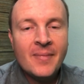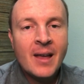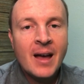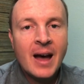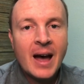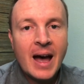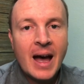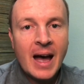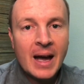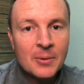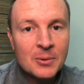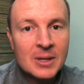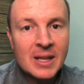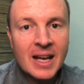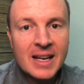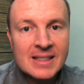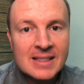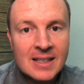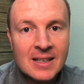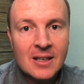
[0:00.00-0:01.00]
I would
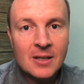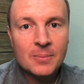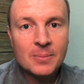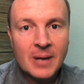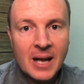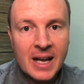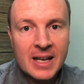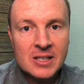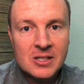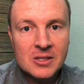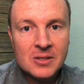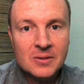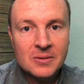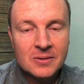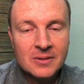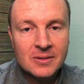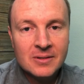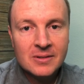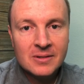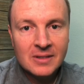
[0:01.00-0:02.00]
like to help guide you,
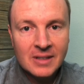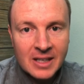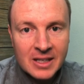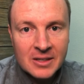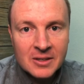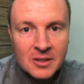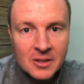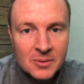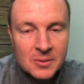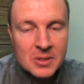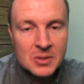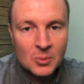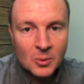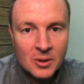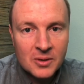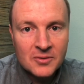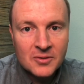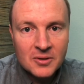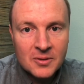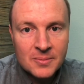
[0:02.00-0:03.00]
let you know what's
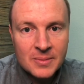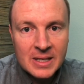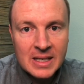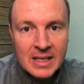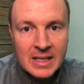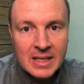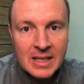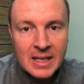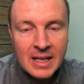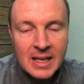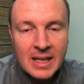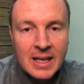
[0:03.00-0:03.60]
worked for me,